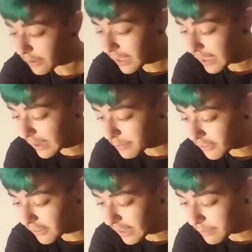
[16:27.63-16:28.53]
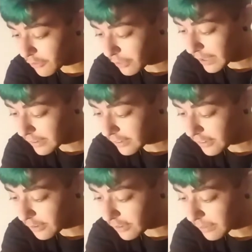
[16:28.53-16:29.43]
okay, I'm trying to
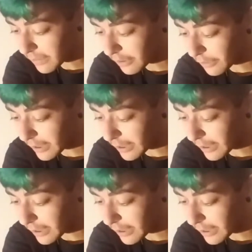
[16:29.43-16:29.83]
do something